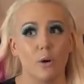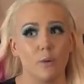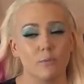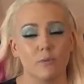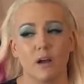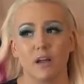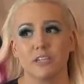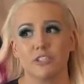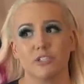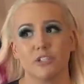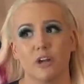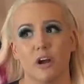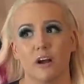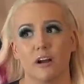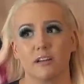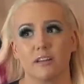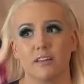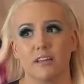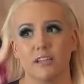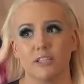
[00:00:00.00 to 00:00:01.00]
I'm not
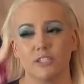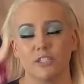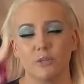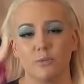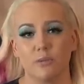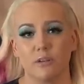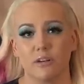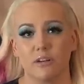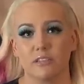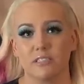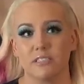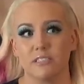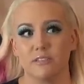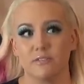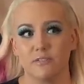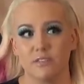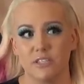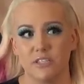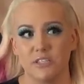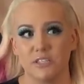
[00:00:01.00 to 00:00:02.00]
shocked that she went on T
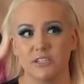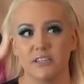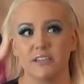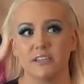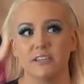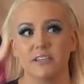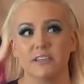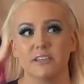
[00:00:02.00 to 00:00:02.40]
V.